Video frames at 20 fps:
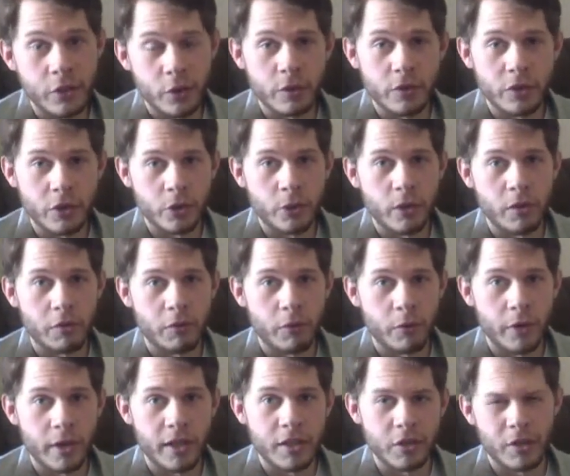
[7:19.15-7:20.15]
you and 2 other
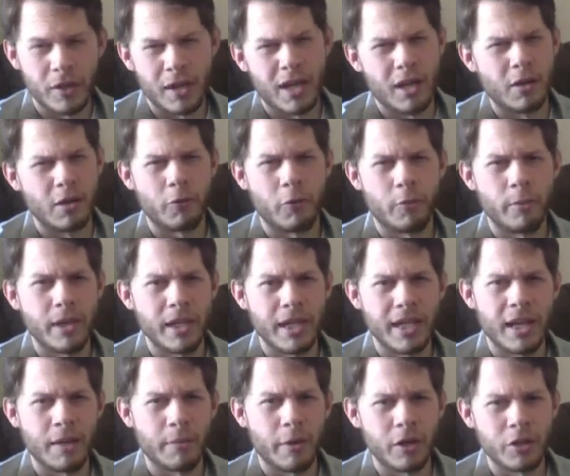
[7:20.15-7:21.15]
friends, or however
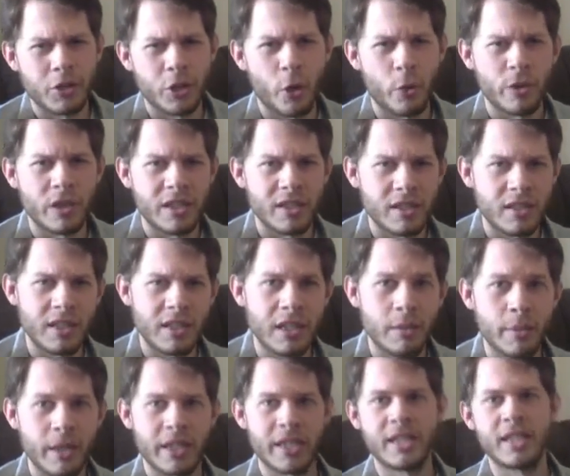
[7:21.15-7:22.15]
many. I'm not sure what the
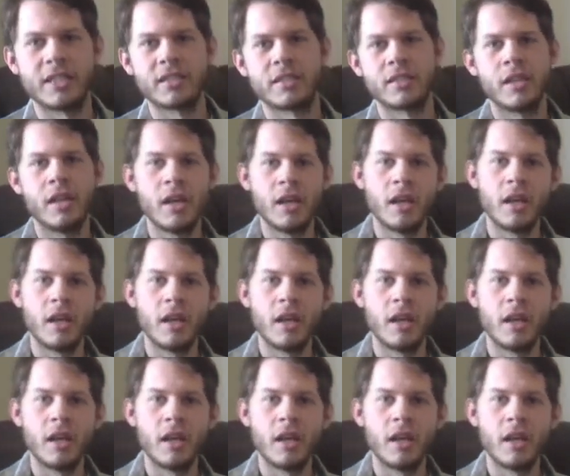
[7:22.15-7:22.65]
limit is.